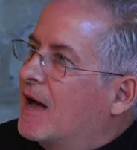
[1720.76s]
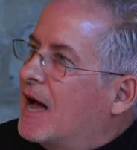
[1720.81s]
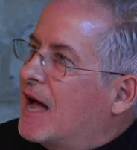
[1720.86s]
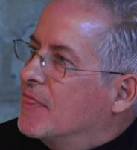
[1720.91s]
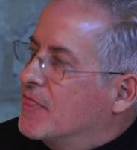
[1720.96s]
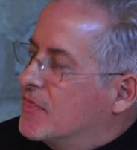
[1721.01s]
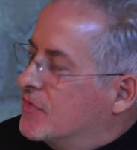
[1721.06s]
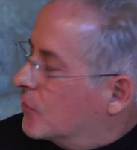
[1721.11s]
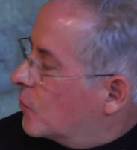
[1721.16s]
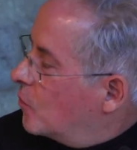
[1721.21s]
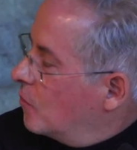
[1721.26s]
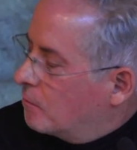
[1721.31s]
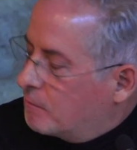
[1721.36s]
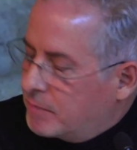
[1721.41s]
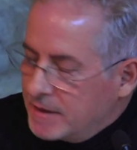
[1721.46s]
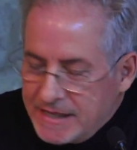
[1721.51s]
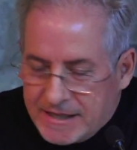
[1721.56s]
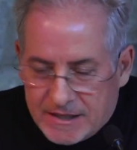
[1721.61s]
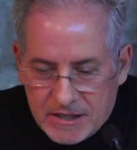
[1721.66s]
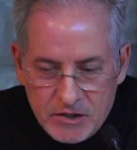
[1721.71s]
A
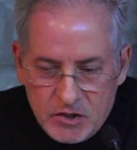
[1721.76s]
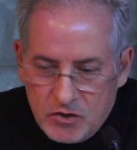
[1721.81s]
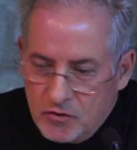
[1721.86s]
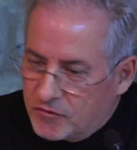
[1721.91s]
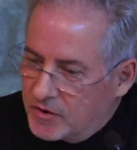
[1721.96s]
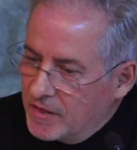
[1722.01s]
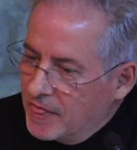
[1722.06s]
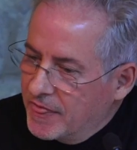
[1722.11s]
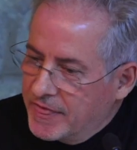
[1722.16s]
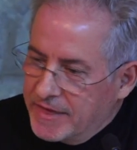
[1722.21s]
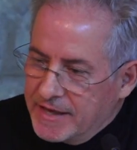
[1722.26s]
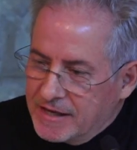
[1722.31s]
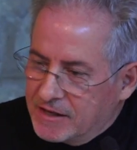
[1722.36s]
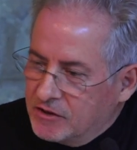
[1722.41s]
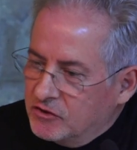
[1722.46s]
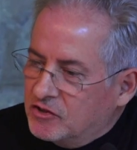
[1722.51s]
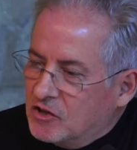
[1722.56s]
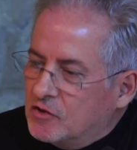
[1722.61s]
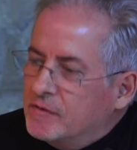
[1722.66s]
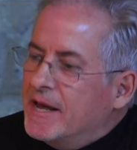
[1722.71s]
completely different thing
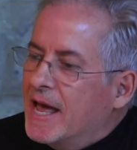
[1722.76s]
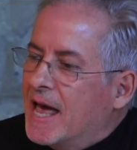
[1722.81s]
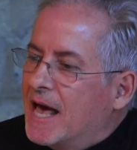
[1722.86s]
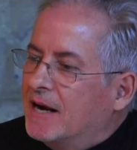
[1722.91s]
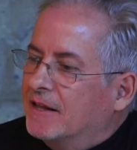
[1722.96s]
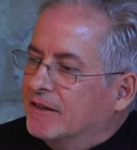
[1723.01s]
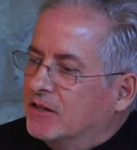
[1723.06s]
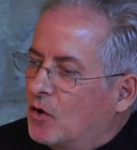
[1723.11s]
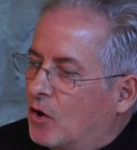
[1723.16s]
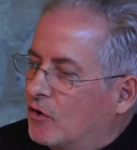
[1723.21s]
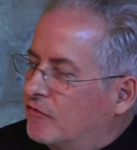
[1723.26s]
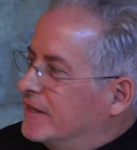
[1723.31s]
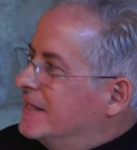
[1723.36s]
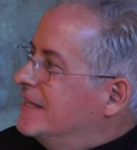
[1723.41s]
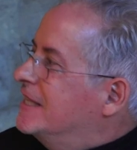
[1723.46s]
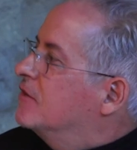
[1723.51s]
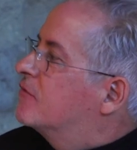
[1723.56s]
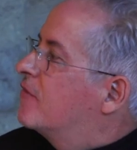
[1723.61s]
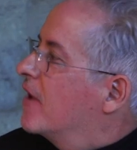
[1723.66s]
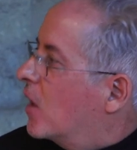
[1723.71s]
is the reality of a
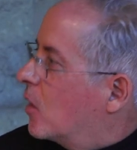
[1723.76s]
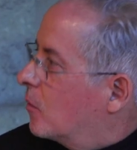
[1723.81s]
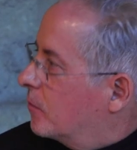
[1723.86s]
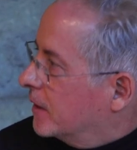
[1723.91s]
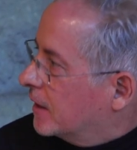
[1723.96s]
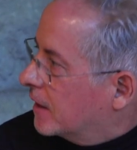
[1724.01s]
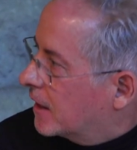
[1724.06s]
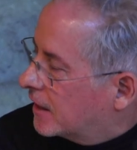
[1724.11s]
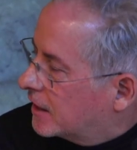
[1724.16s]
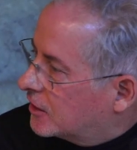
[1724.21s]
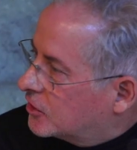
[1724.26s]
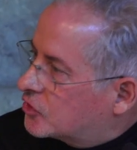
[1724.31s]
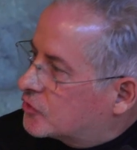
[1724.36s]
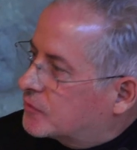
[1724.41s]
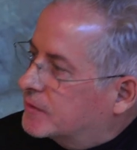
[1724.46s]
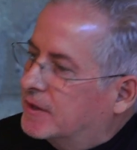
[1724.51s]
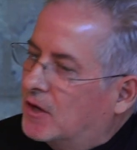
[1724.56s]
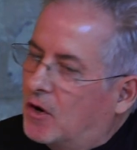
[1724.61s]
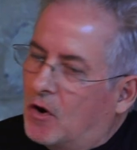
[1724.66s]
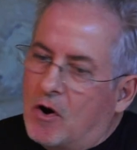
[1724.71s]
developing
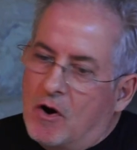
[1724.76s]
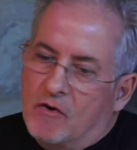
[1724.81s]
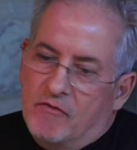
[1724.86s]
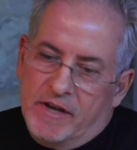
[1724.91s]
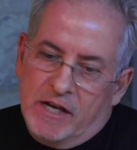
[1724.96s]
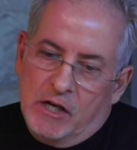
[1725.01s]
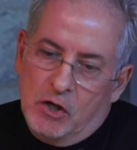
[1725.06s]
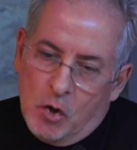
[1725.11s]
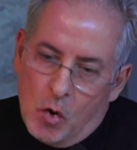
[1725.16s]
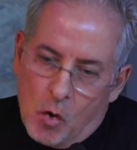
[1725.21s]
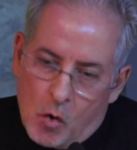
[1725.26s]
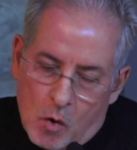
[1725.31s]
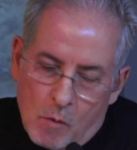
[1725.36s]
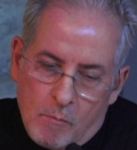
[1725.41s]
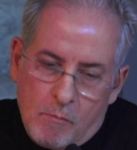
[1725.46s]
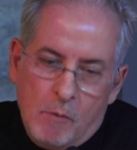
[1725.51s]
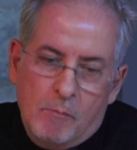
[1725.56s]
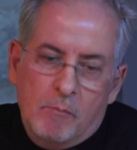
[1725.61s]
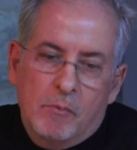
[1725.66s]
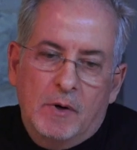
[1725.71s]
country, of a local
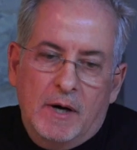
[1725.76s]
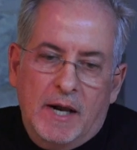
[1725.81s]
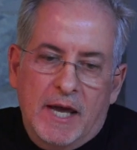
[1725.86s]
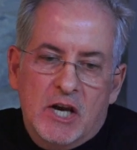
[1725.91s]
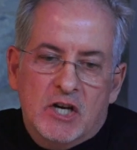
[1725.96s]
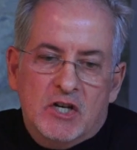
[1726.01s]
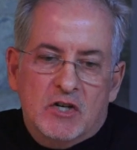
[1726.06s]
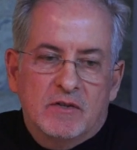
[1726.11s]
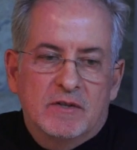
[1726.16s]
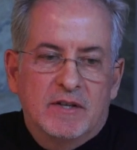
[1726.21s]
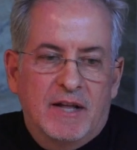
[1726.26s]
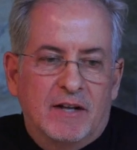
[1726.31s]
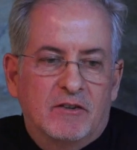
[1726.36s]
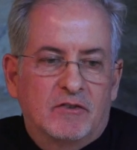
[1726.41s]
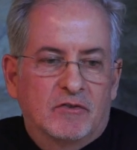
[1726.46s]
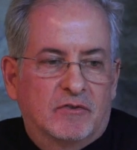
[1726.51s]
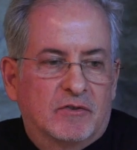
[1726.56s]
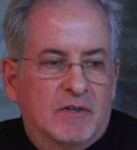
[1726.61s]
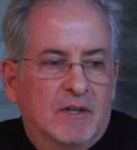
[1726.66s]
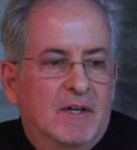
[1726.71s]
population
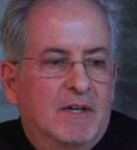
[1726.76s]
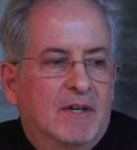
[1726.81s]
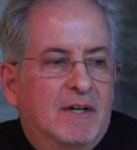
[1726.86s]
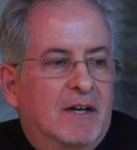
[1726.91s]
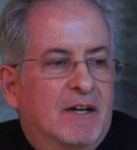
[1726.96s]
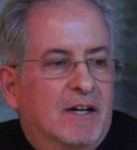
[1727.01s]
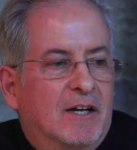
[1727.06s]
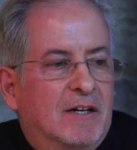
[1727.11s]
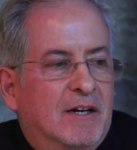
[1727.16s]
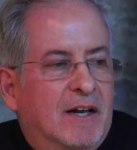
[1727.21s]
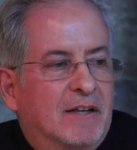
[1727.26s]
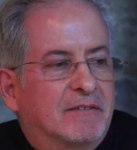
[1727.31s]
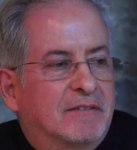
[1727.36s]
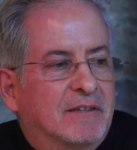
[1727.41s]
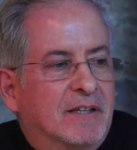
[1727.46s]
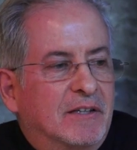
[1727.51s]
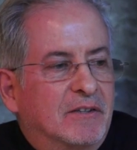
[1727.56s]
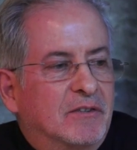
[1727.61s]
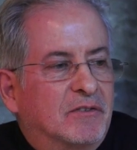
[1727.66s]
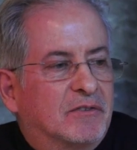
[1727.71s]
that's, let's
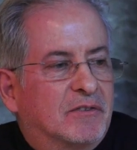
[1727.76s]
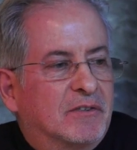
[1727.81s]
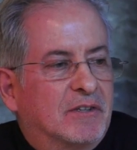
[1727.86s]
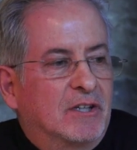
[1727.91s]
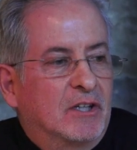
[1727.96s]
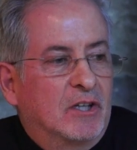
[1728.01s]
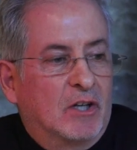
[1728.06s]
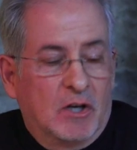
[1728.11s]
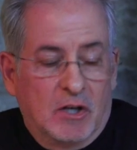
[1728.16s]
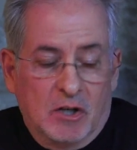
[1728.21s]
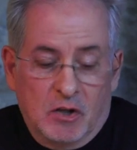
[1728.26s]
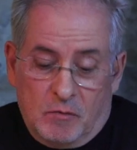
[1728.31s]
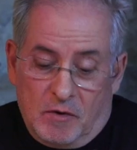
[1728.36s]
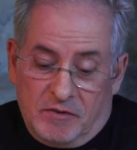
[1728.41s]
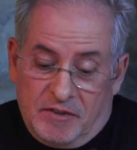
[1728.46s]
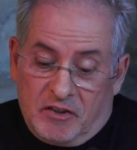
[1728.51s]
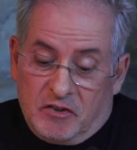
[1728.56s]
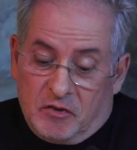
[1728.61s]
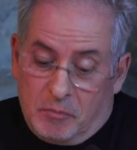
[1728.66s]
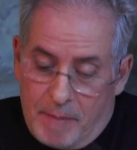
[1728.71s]
say, it
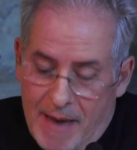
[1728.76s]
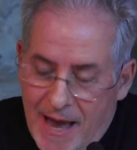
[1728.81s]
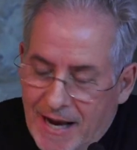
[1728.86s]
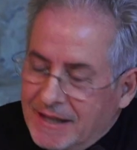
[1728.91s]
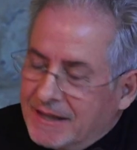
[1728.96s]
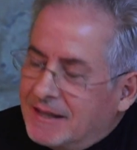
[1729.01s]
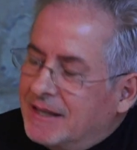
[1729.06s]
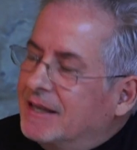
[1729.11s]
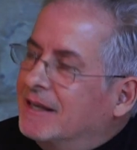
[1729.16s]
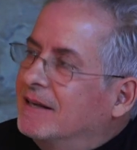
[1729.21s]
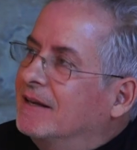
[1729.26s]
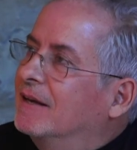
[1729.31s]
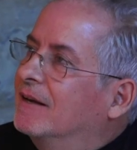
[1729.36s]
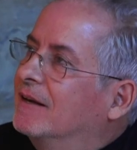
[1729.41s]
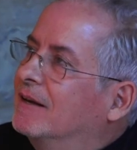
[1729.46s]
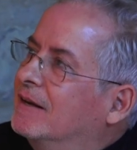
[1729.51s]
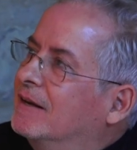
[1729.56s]
was expecting